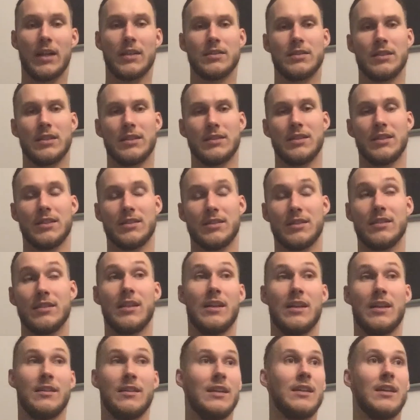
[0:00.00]

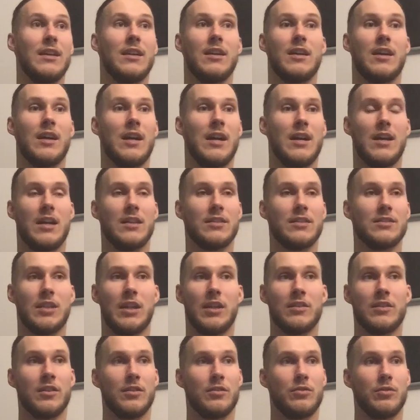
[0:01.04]
And then I
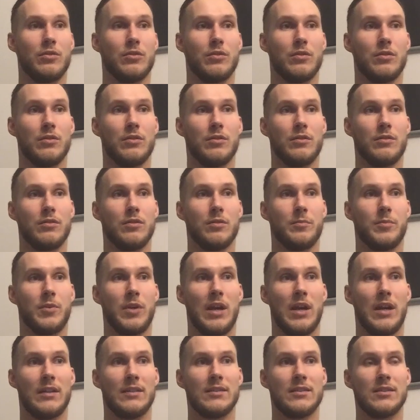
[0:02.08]
started to
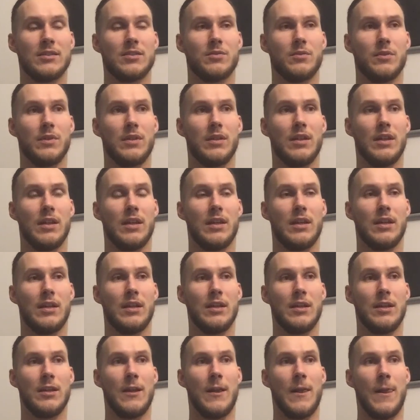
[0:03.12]
practice with the
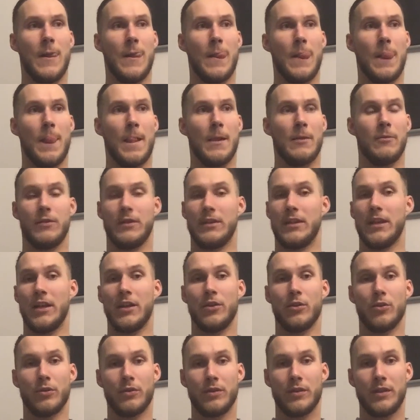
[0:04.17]

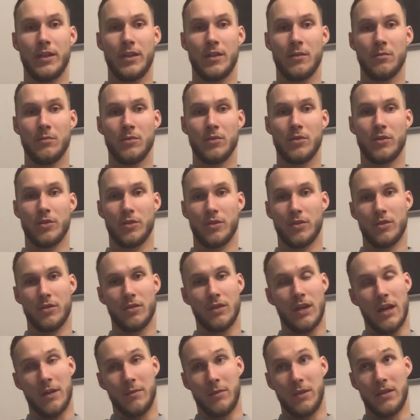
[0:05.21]
youth team.
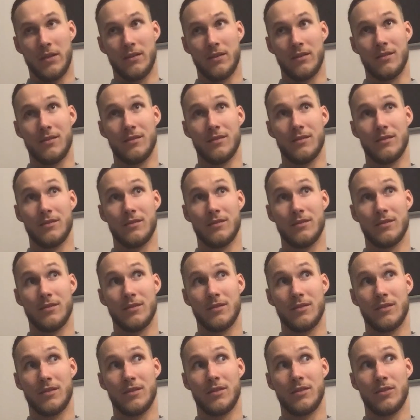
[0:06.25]
I mean,
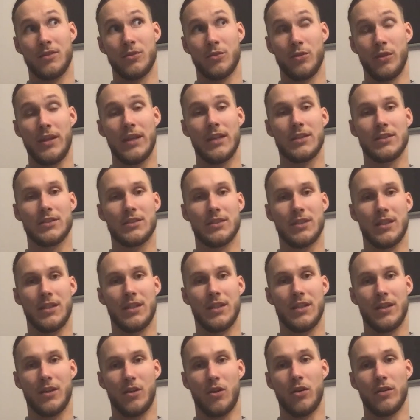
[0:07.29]
2 years
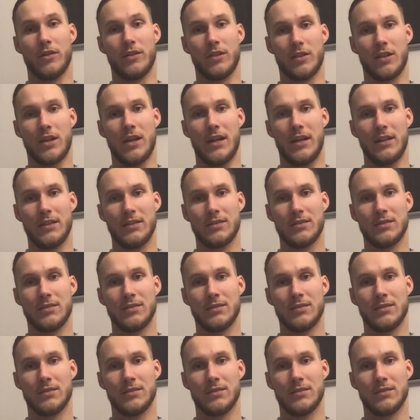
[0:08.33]
older guys.